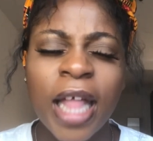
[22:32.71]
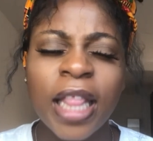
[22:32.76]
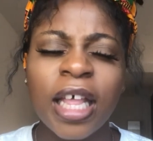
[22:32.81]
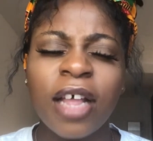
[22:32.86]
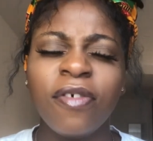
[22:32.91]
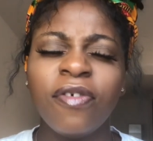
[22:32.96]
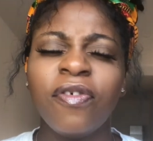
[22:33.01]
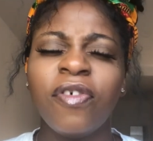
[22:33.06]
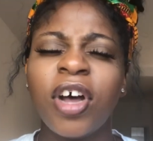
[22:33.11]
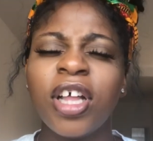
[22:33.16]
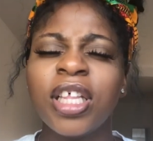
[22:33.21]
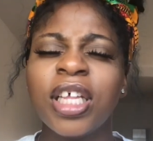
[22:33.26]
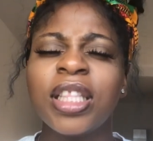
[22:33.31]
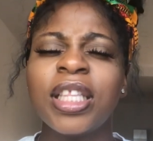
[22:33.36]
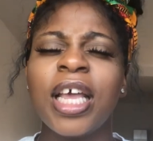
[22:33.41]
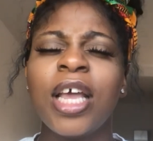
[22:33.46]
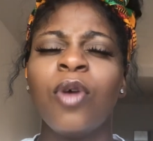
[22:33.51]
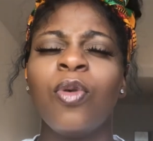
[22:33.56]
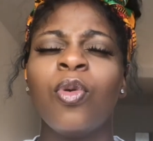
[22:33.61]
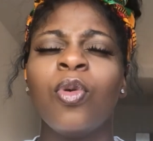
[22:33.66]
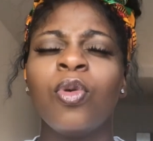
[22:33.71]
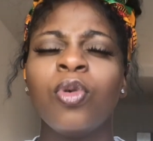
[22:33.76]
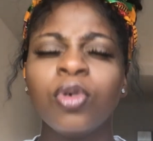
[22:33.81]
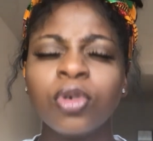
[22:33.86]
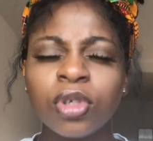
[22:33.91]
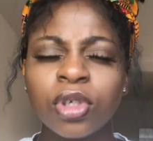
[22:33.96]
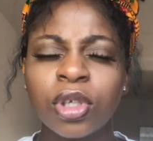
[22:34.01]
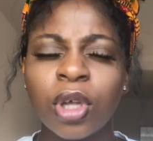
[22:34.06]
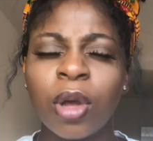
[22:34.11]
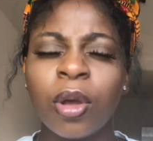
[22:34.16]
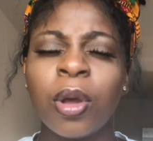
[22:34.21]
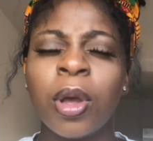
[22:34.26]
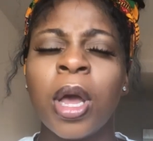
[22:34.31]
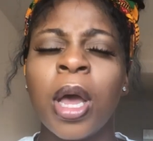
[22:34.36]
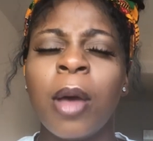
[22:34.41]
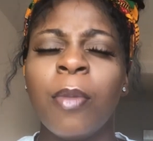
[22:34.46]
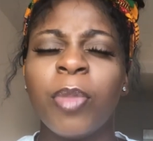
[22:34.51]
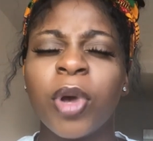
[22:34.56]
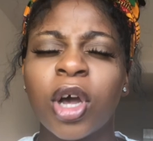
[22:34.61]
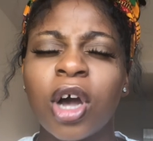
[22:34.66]
That, Father, they also
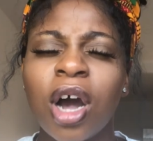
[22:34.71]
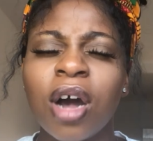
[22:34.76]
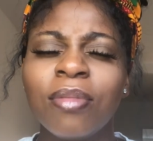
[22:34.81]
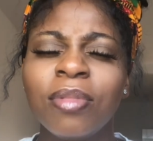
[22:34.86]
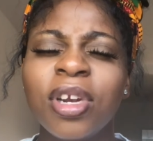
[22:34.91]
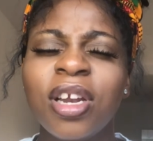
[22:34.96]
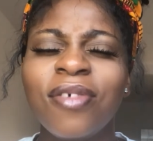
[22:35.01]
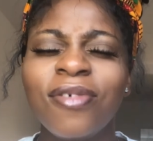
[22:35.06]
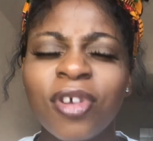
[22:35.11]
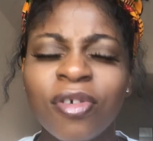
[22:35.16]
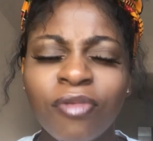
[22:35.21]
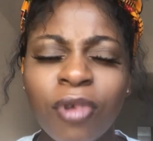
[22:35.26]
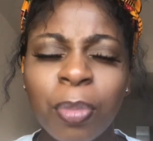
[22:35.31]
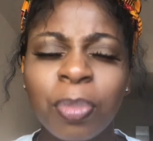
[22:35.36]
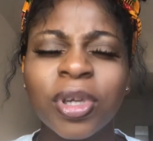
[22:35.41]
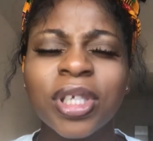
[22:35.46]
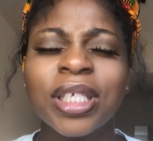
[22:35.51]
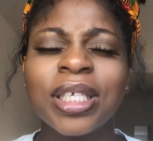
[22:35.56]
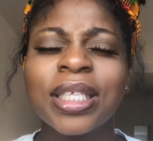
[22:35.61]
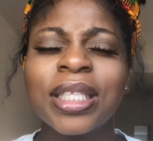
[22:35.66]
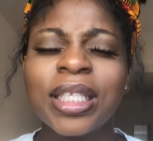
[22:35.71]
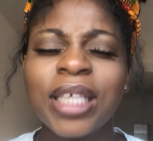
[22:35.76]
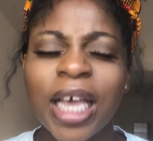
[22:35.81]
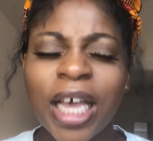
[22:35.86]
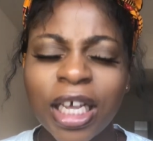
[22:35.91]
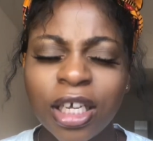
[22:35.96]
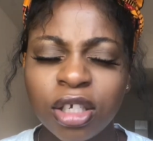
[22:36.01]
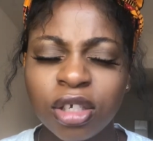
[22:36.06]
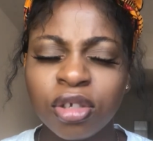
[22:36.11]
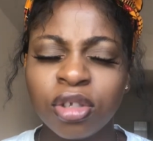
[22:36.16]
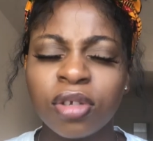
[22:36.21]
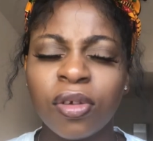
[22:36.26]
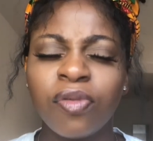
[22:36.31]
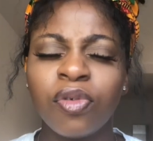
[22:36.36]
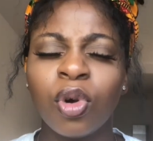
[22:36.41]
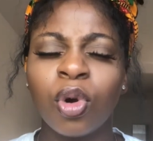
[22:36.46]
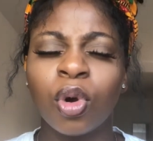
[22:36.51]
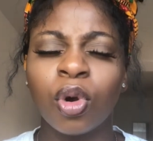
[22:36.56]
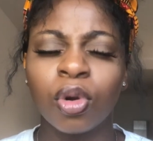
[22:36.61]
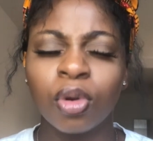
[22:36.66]
become living representations of
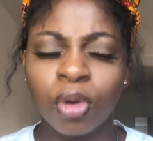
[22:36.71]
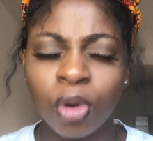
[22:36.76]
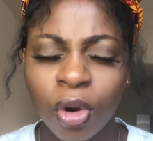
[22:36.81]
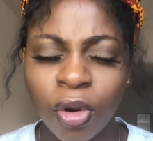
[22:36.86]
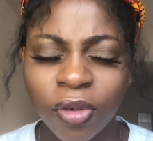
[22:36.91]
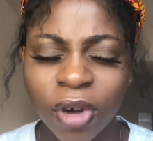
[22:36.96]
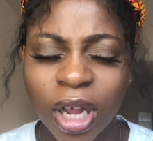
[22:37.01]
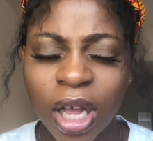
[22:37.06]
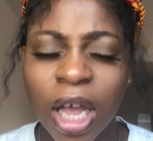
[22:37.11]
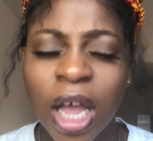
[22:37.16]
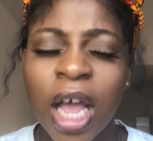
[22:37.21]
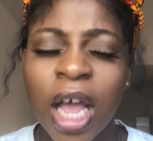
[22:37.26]
your glory,